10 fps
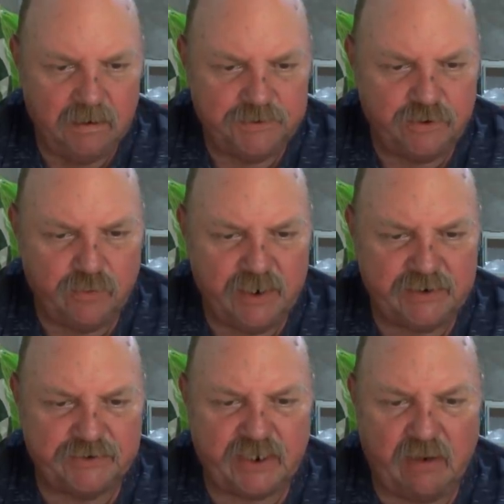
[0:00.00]
Two
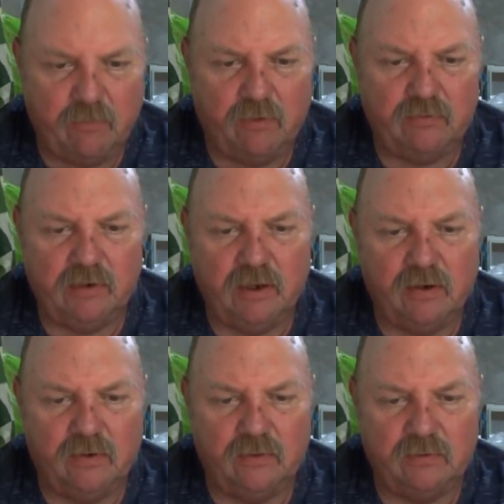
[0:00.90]
reasons I won't
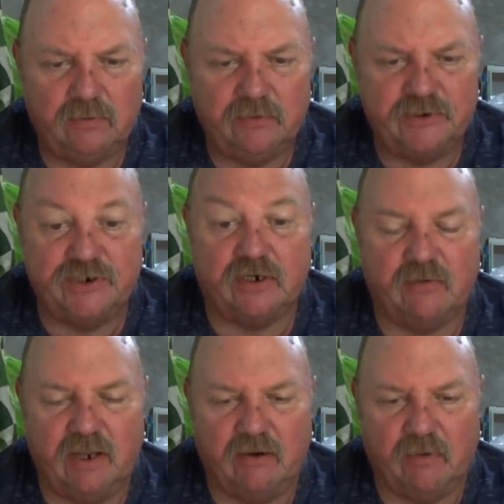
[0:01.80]
go the
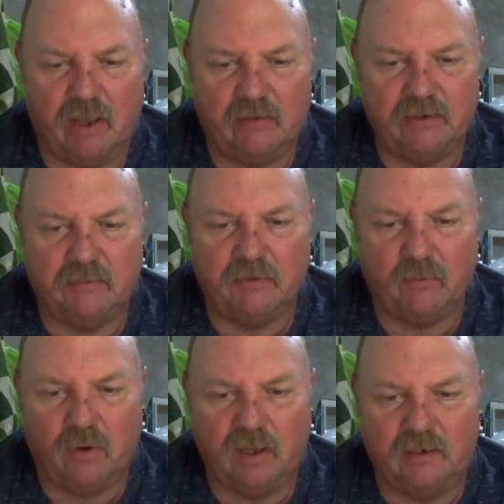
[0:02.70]
generator route. Number
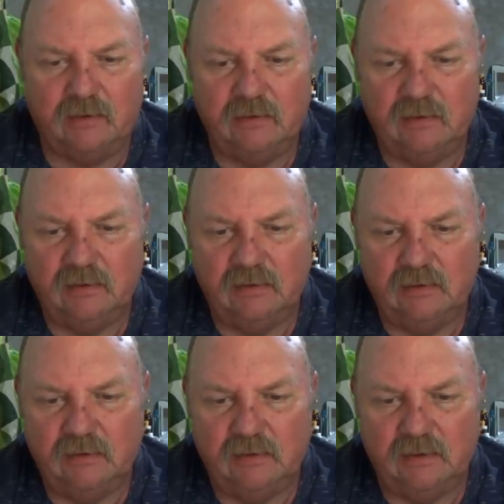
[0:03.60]
one
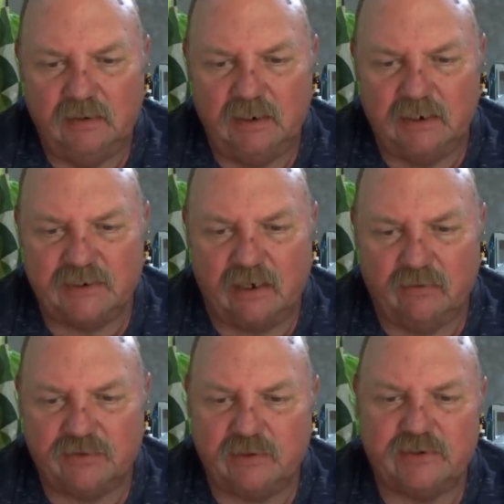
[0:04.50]
is I
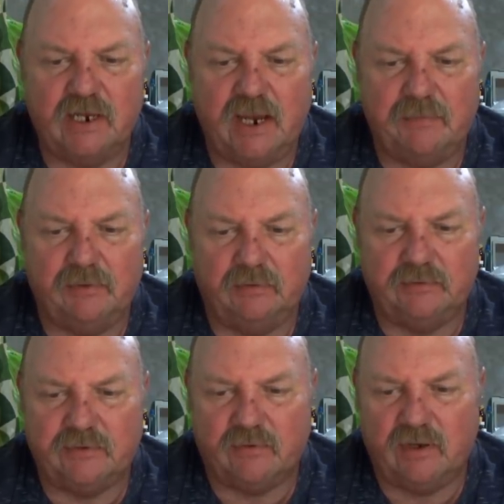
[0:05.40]
don't trust
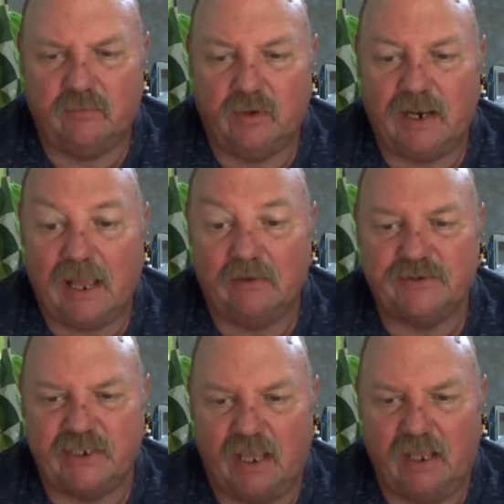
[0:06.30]
Gabriel to run one
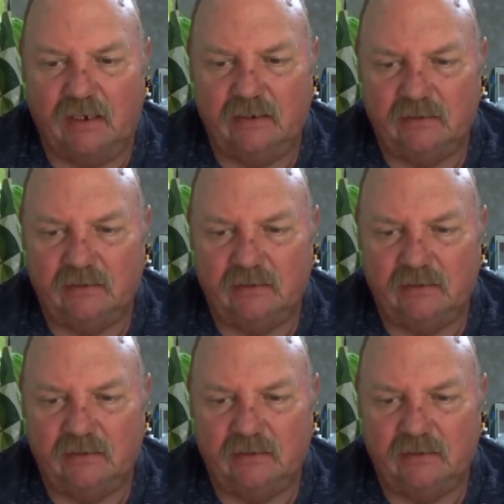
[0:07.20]
outside.